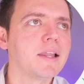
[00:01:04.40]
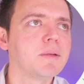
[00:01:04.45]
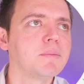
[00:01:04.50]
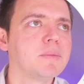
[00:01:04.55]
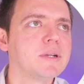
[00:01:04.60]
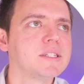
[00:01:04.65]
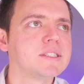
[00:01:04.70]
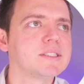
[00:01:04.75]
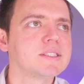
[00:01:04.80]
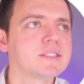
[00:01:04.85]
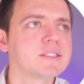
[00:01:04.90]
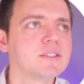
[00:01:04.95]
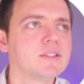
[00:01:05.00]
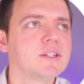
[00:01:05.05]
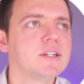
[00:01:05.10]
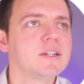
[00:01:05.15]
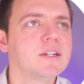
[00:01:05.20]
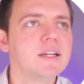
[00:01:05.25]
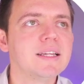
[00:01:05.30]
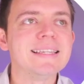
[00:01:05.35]
elements,
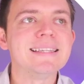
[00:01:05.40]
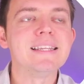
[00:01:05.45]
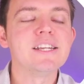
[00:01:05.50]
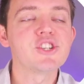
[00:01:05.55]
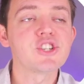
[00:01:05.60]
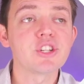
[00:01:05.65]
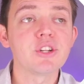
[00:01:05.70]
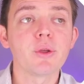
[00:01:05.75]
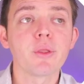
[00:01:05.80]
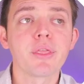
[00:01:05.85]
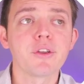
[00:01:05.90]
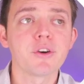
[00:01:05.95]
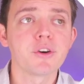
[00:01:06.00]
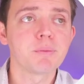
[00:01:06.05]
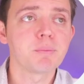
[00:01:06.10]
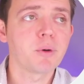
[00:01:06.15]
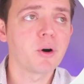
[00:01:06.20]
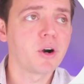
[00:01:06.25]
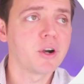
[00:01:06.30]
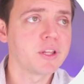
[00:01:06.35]
uh, additional
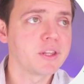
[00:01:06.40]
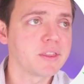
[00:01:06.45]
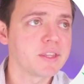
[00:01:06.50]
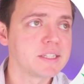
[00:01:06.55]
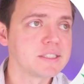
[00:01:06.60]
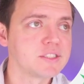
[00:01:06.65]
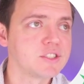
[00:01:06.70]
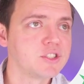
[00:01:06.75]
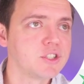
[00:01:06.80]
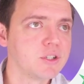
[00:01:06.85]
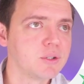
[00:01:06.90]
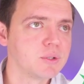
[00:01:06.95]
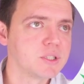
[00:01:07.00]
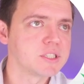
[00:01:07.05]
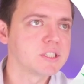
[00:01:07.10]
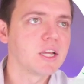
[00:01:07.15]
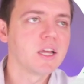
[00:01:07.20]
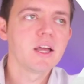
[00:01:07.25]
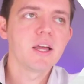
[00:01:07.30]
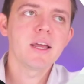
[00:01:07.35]
third-party things do
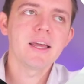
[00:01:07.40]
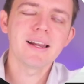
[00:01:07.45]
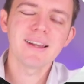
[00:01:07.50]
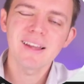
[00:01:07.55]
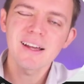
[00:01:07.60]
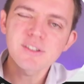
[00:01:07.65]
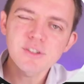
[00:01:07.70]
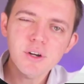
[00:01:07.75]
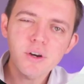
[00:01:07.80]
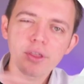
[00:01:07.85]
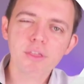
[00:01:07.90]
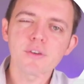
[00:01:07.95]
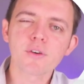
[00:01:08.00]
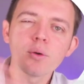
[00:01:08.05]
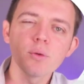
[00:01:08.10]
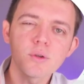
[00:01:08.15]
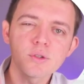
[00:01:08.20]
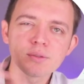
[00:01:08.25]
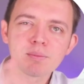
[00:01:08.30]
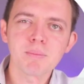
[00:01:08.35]
is it allows you to
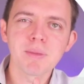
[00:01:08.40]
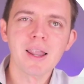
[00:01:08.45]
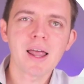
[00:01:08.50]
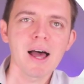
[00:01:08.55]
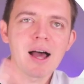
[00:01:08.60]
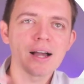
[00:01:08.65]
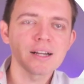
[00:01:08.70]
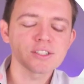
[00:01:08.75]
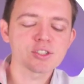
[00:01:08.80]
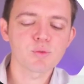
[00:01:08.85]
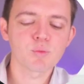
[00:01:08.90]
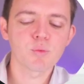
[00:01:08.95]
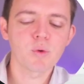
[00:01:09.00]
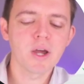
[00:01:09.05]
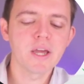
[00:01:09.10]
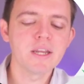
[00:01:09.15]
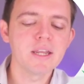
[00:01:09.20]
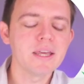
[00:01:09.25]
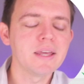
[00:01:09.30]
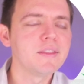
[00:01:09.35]
throw those blocks
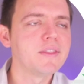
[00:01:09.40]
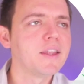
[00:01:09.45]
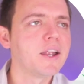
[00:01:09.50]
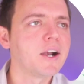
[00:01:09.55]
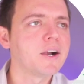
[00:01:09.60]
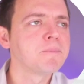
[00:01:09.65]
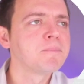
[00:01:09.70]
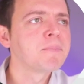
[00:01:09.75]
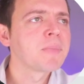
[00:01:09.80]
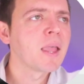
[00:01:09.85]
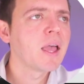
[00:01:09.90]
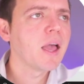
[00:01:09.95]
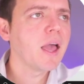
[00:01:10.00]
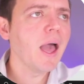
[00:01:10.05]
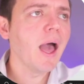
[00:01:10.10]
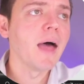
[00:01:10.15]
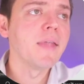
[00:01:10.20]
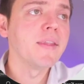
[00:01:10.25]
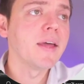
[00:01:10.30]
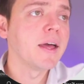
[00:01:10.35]
right in there
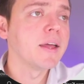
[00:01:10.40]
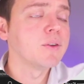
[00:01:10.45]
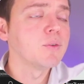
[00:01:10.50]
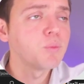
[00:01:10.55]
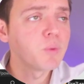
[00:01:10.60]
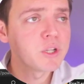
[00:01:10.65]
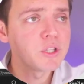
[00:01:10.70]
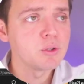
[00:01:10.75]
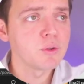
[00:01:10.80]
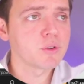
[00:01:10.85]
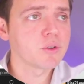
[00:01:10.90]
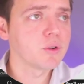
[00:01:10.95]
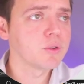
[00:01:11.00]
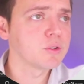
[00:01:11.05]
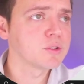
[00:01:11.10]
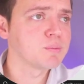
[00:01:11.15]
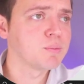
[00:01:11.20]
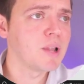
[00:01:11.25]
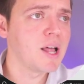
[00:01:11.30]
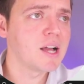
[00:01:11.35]
and then when you throw
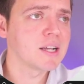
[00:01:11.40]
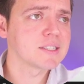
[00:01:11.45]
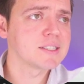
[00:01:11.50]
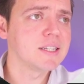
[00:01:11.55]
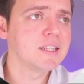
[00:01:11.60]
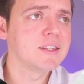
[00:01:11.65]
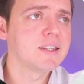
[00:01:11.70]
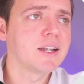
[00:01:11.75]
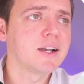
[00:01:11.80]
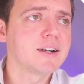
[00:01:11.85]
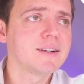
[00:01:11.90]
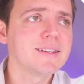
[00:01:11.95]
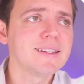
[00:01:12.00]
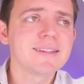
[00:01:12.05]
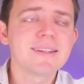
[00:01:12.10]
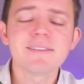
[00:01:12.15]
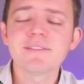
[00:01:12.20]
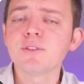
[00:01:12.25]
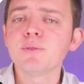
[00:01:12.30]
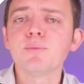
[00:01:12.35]
those blocks in there,
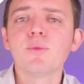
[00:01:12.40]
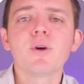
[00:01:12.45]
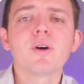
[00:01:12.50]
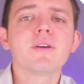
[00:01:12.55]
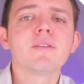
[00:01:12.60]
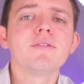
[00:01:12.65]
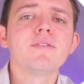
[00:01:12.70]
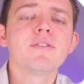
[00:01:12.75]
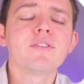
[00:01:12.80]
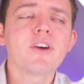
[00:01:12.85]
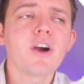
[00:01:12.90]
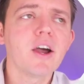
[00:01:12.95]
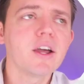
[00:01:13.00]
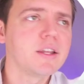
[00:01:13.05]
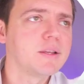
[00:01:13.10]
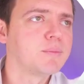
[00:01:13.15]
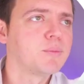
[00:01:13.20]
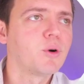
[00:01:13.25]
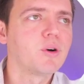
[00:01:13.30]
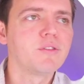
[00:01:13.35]
it gives you more
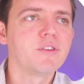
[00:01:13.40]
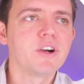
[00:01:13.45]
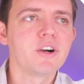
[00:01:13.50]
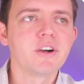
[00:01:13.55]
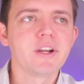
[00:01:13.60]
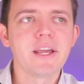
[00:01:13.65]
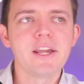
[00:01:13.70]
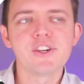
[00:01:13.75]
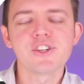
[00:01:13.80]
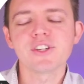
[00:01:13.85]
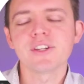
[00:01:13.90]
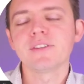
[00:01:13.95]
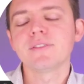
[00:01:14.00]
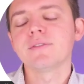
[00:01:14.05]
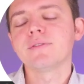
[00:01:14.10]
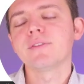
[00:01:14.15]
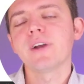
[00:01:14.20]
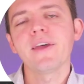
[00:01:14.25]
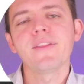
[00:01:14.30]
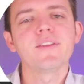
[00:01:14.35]
variety, more
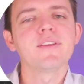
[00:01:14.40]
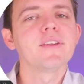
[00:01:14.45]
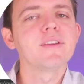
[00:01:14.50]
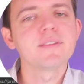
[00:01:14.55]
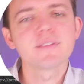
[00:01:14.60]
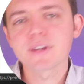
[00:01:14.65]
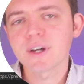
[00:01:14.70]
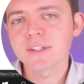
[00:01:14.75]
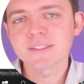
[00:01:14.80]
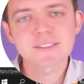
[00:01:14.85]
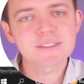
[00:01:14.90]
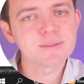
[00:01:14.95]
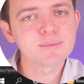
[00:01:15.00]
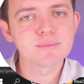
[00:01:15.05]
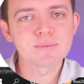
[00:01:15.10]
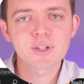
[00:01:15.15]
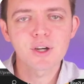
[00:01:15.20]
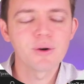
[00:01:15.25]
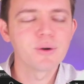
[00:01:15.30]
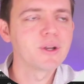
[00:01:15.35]
variation rather than
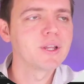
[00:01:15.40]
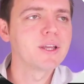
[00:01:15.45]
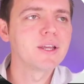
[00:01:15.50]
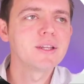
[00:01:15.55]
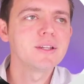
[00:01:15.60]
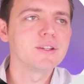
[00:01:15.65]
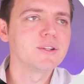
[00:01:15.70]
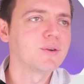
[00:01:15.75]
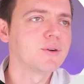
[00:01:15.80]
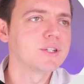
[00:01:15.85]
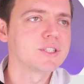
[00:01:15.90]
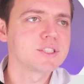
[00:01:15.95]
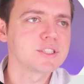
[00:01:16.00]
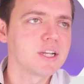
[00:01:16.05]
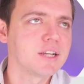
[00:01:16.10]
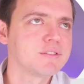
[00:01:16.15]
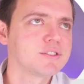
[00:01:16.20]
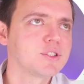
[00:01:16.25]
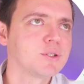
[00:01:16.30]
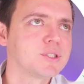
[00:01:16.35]
custom coding it
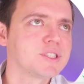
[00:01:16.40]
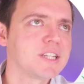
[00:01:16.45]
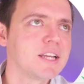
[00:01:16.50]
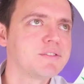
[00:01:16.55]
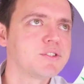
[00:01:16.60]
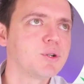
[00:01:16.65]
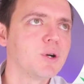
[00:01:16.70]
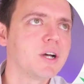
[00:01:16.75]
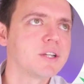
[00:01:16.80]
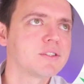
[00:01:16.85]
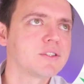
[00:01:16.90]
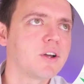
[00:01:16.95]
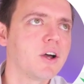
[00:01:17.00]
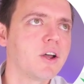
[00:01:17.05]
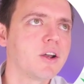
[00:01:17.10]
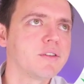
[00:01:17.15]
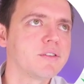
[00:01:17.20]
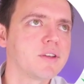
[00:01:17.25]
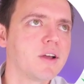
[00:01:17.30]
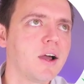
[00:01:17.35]
yourself. So it saves you a
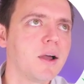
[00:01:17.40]
ton of